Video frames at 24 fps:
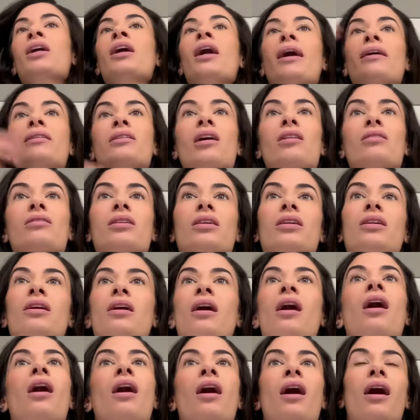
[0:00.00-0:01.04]
And luckily
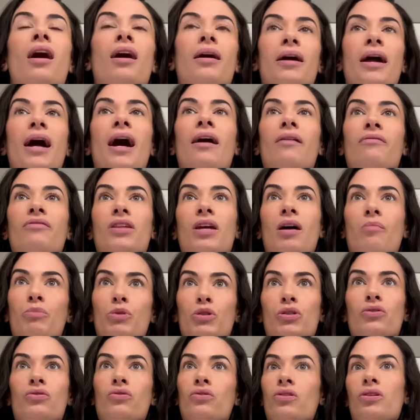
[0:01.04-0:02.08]
I have the
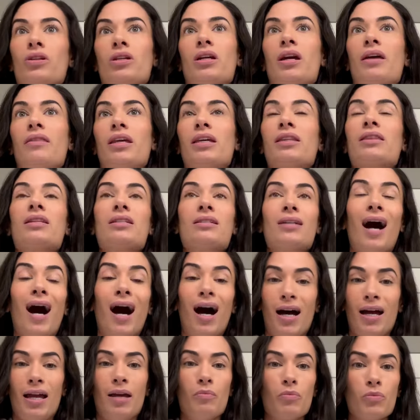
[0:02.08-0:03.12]
opportunity and like the
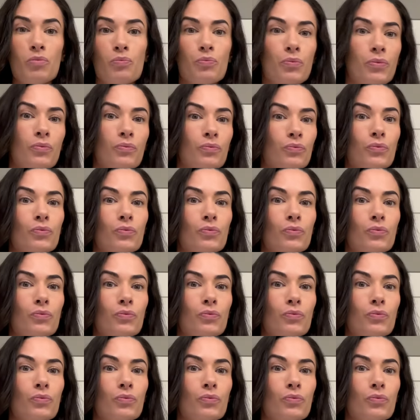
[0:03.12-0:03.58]
time